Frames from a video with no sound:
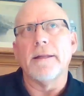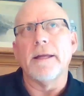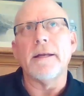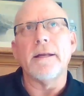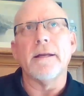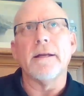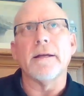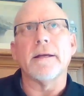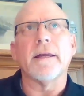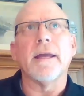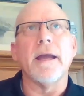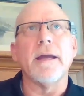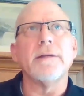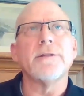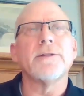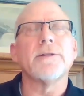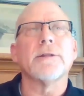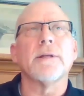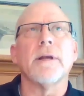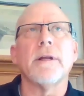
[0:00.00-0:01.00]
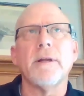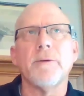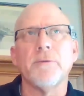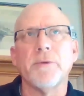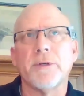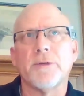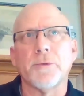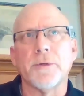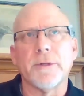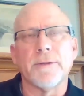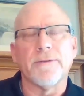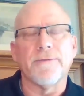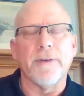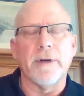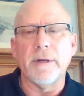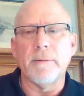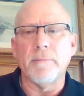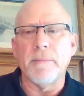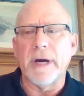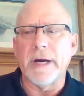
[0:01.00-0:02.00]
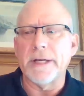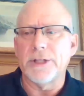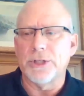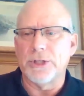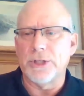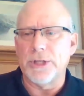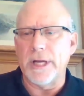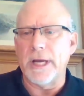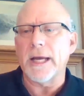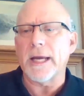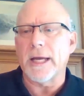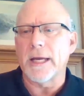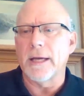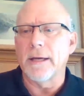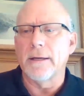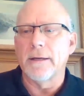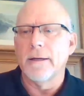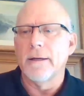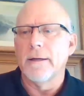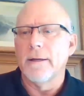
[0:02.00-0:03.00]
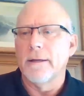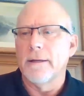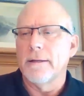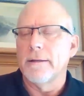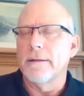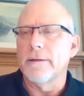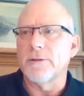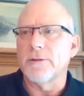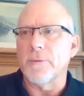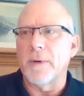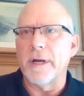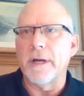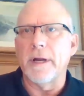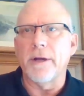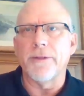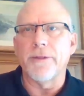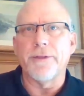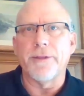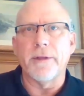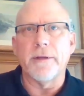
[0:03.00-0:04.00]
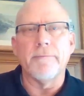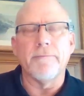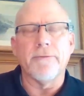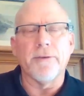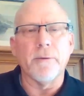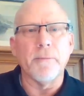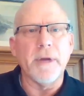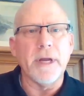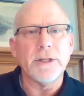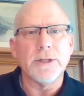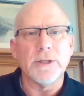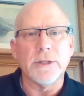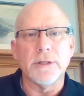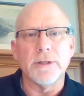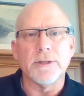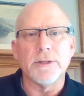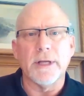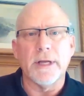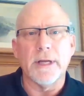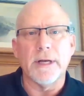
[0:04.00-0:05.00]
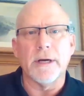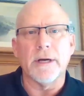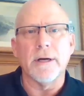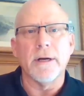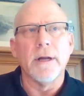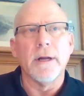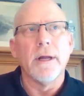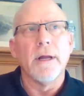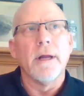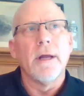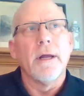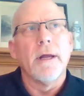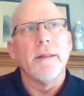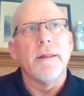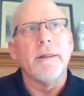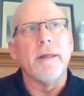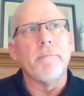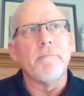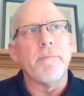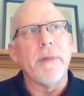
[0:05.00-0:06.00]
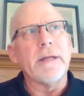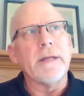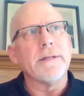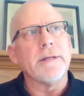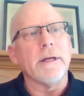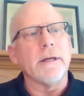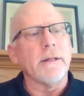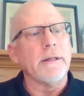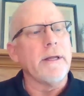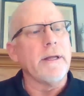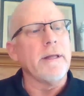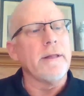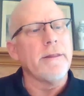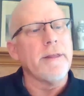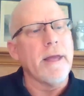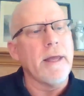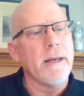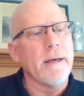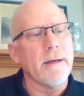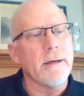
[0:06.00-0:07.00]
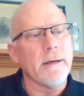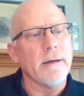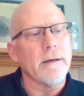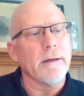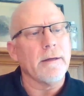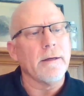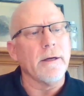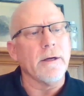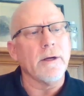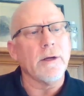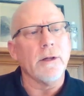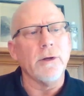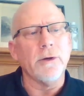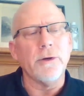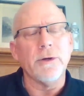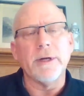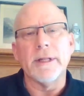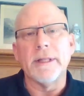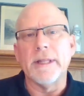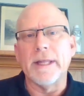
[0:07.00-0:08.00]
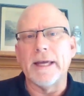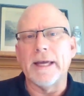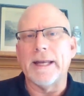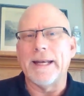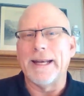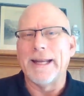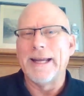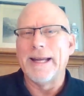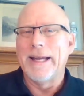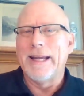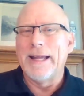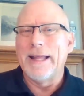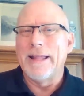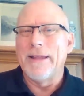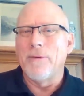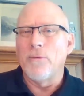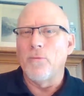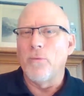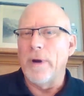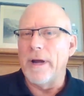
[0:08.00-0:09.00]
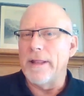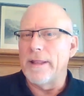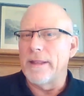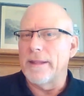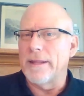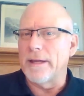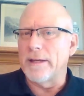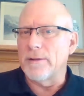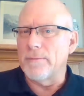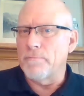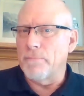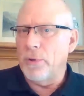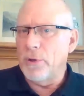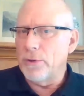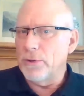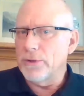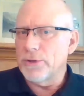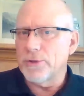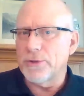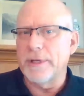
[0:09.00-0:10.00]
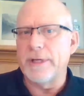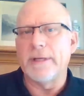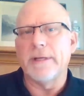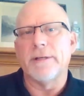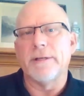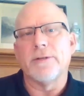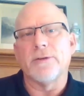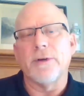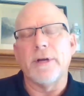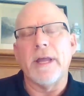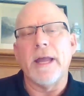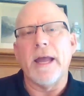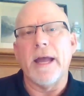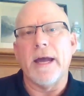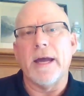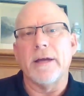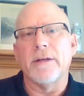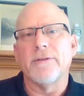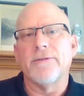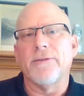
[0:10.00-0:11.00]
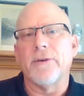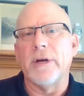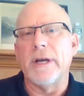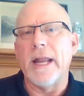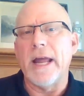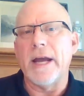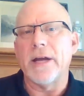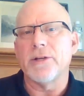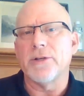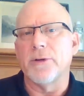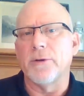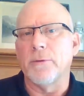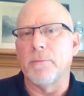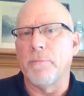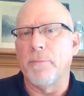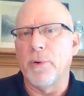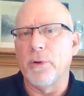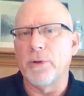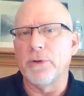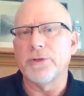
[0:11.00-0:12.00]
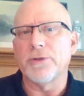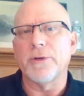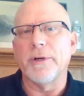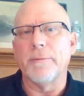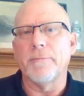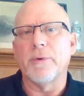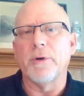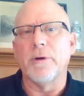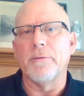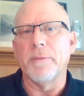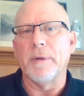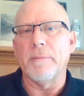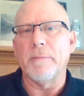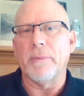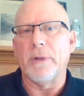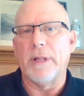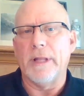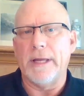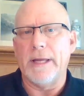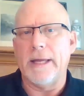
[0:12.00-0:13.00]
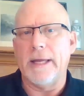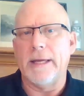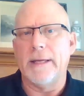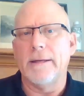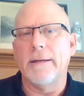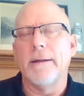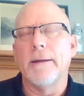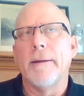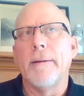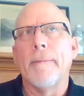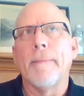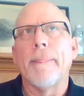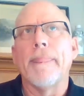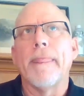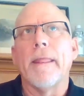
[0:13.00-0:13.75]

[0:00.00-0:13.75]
And they did a case study which was funded by SHIC, the Swine Health Information Center, that basically then concluded that what the poultry industry has for a National Poultry Improvement Plan